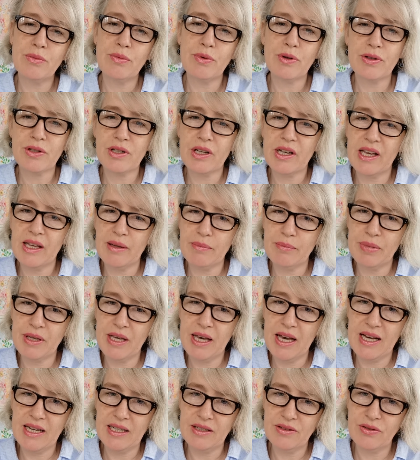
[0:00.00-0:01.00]
because I can't be
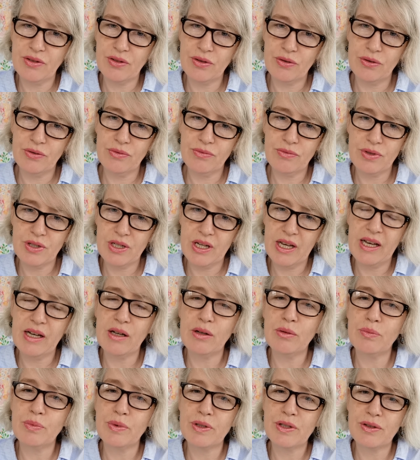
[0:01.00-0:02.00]
hands-on to
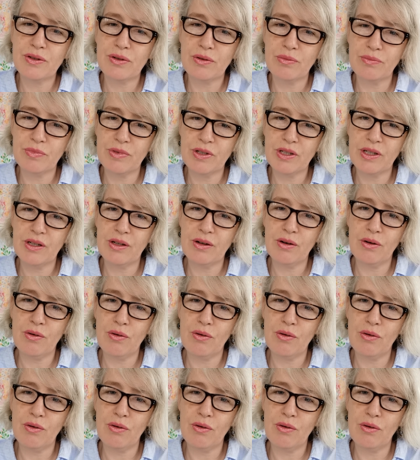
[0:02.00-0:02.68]
help with something,